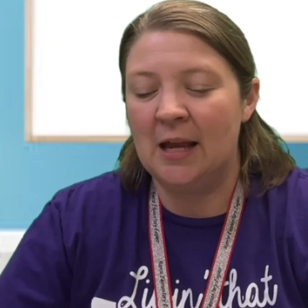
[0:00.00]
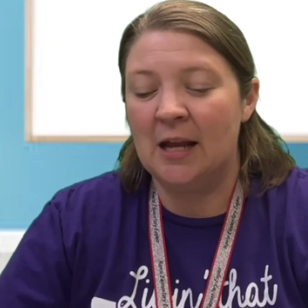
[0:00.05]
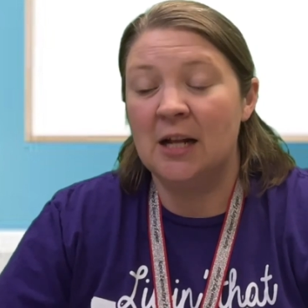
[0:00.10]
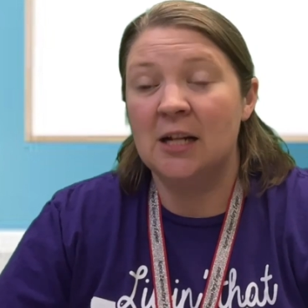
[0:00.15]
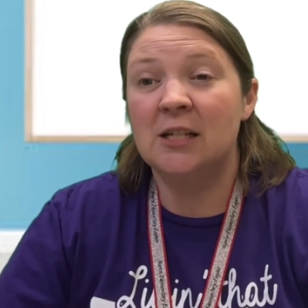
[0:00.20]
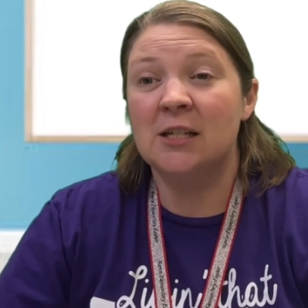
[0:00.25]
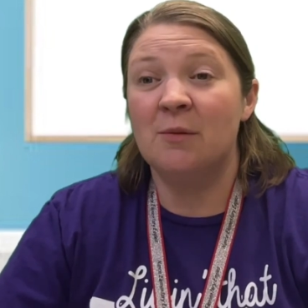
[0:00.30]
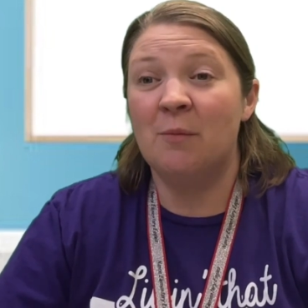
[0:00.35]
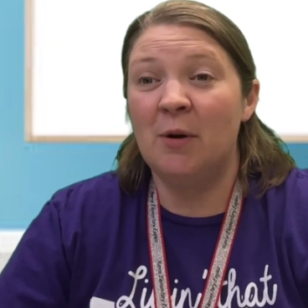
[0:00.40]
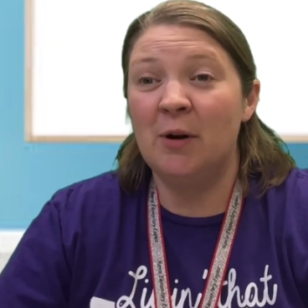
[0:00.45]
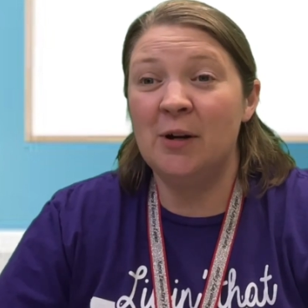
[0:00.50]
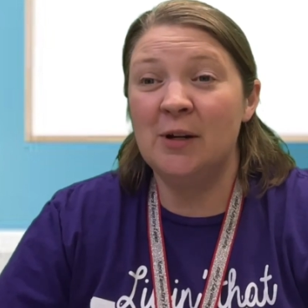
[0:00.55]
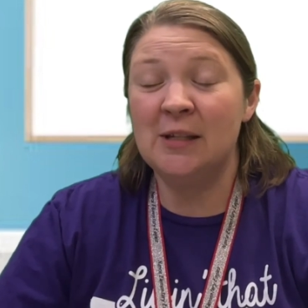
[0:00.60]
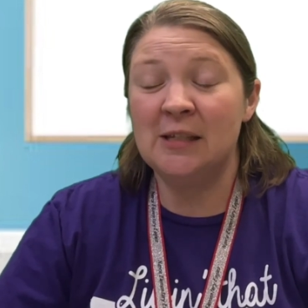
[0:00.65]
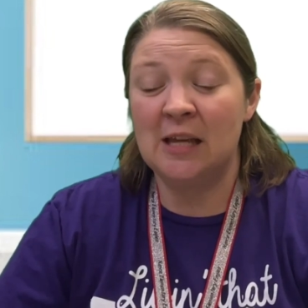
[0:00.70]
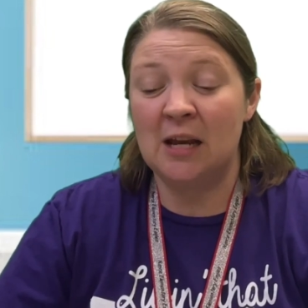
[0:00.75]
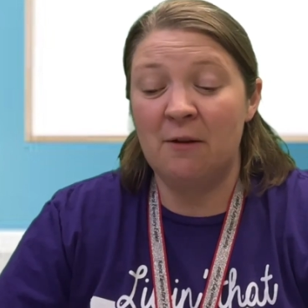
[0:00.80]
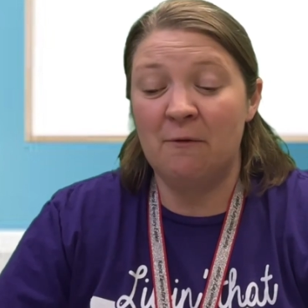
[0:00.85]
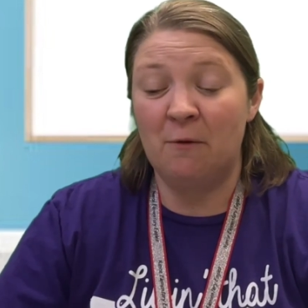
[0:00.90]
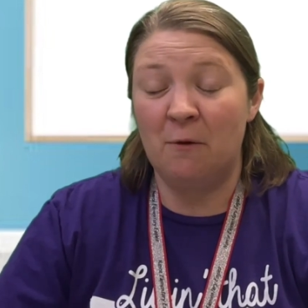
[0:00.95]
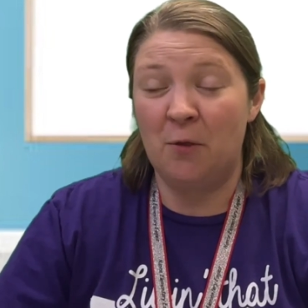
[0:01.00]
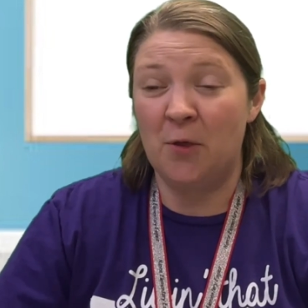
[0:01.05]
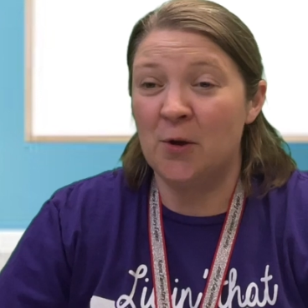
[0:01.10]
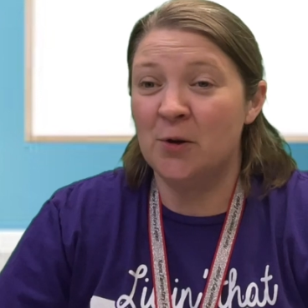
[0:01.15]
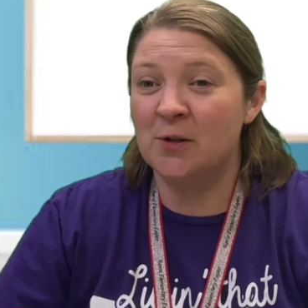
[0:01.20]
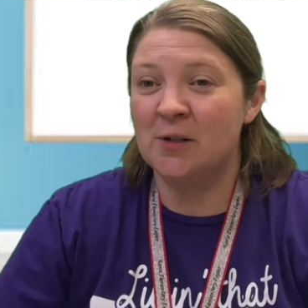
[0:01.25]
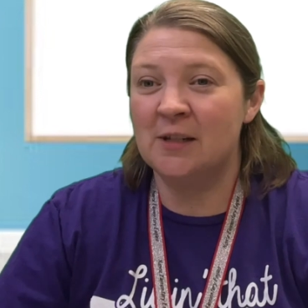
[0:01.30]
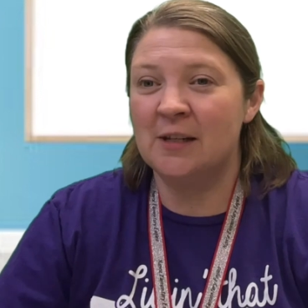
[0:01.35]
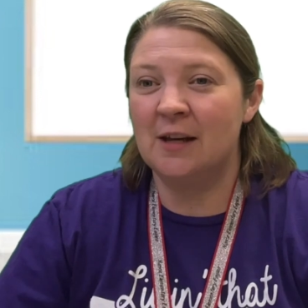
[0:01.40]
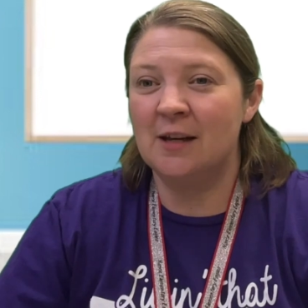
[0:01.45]
Tomorrow's Thankful
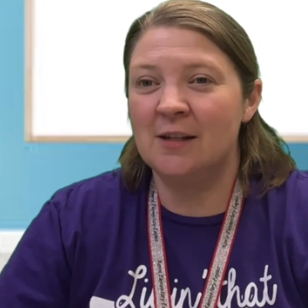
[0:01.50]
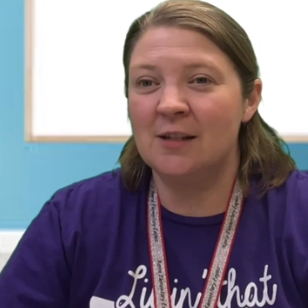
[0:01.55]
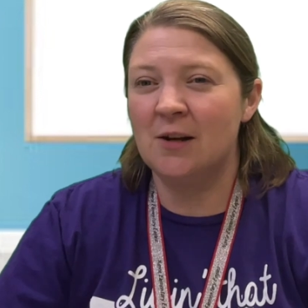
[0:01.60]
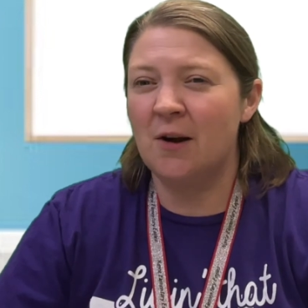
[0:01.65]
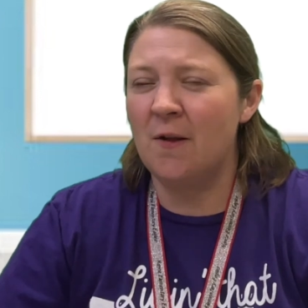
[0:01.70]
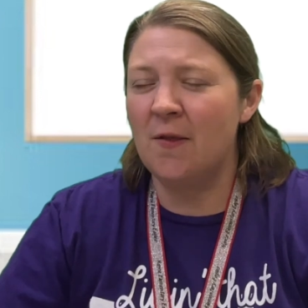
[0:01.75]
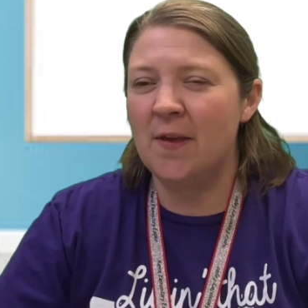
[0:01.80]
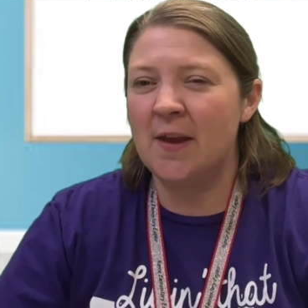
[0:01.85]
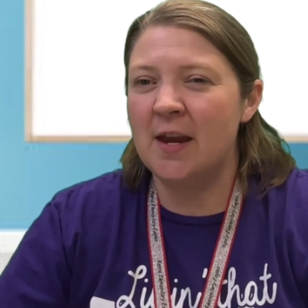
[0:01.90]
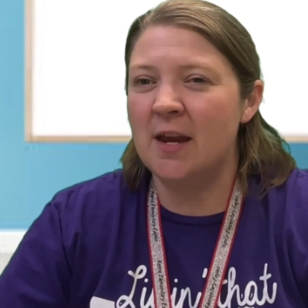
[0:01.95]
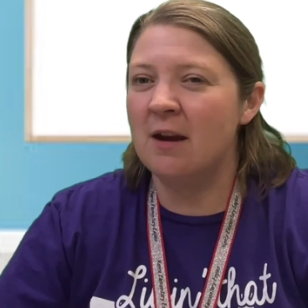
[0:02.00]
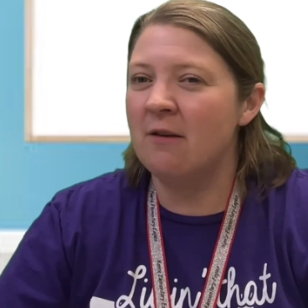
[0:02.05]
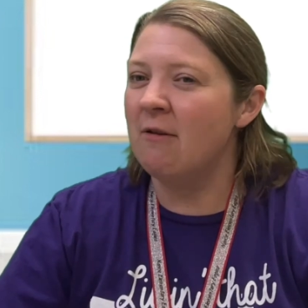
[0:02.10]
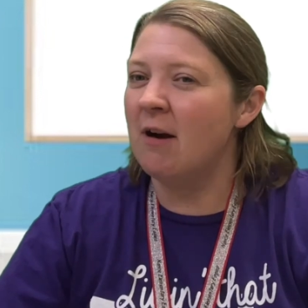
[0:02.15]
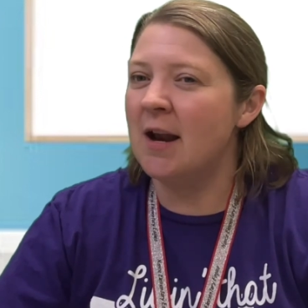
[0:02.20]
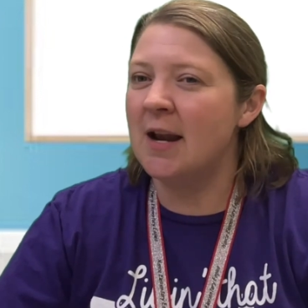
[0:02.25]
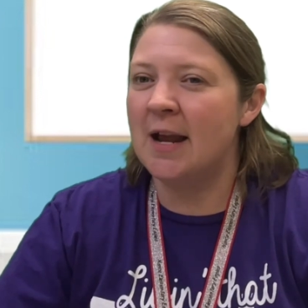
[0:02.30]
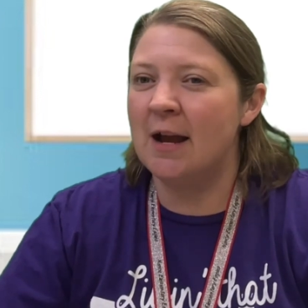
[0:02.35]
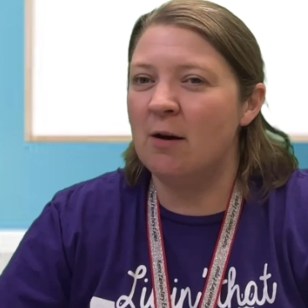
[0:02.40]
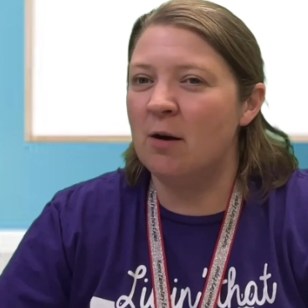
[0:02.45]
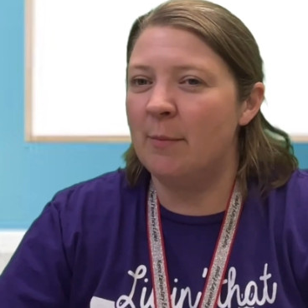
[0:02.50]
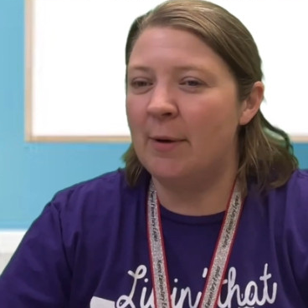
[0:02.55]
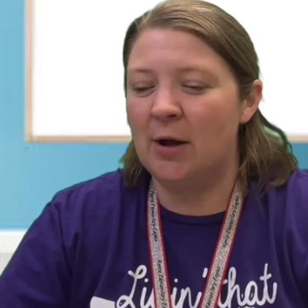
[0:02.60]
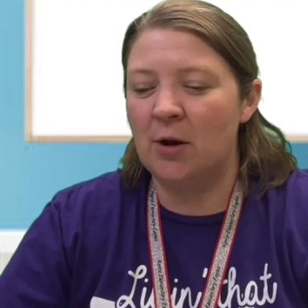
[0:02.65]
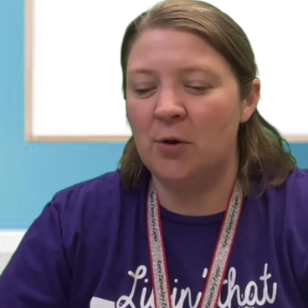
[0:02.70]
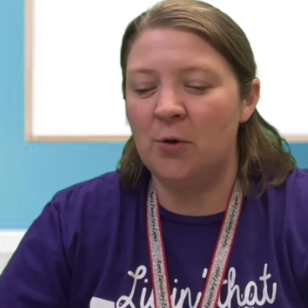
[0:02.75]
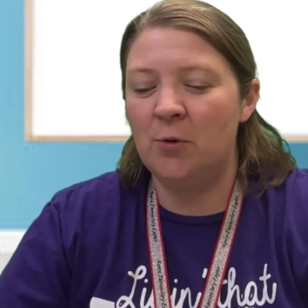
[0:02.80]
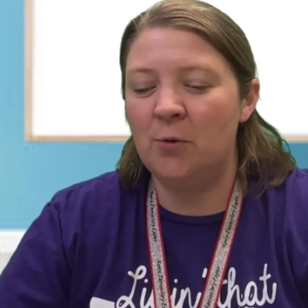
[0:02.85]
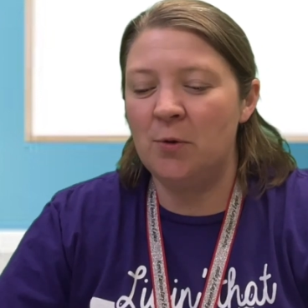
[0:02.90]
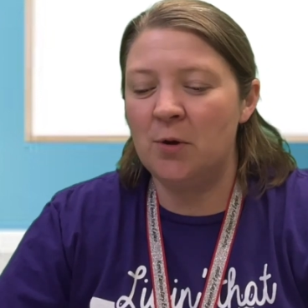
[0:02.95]
Thursday. Start thinking right now
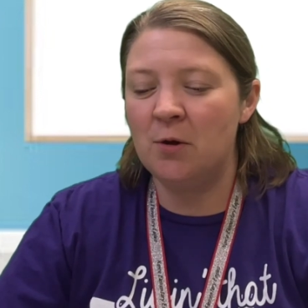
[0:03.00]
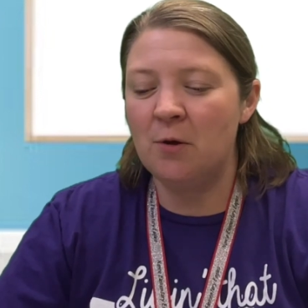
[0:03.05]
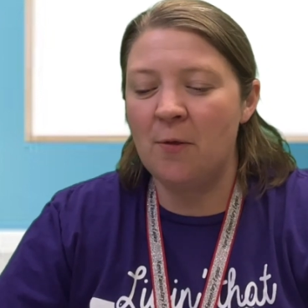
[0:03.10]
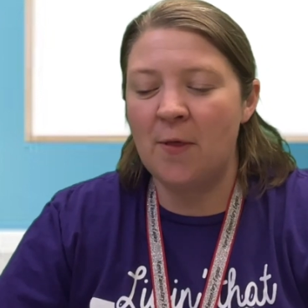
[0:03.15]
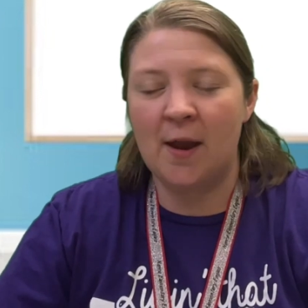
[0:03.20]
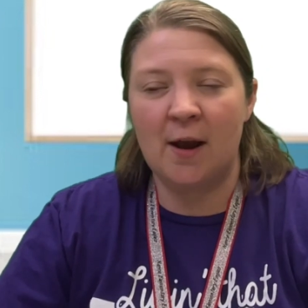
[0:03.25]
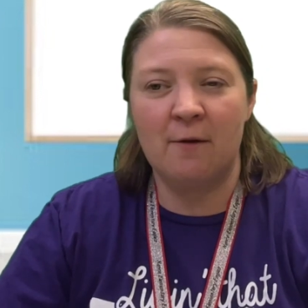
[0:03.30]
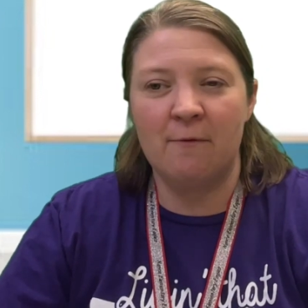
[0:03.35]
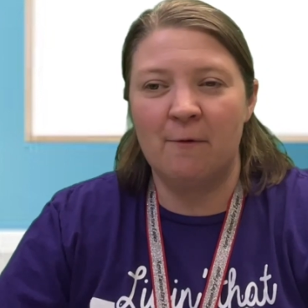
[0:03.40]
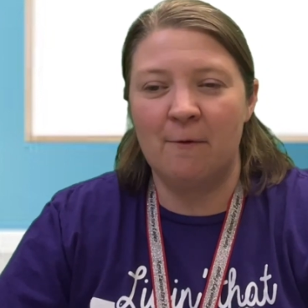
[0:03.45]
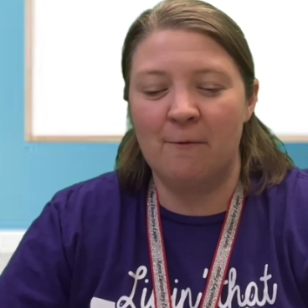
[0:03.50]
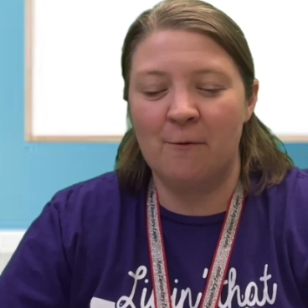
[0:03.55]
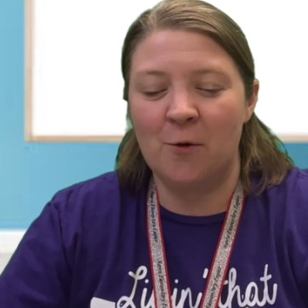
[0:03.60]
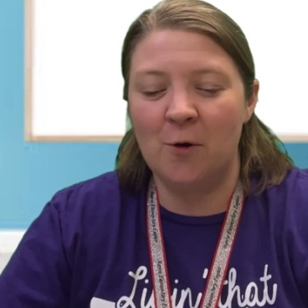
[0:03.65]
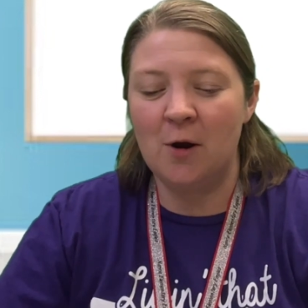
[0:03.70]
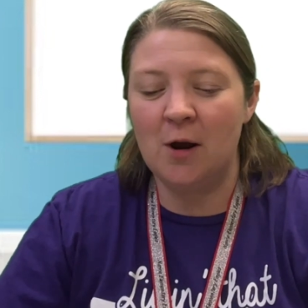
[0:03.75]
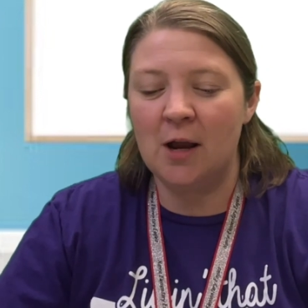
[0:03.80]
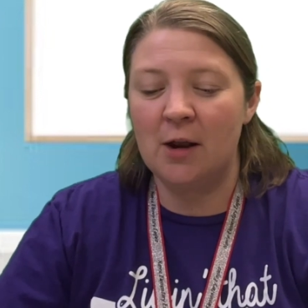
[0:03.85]
about who you're thankful for,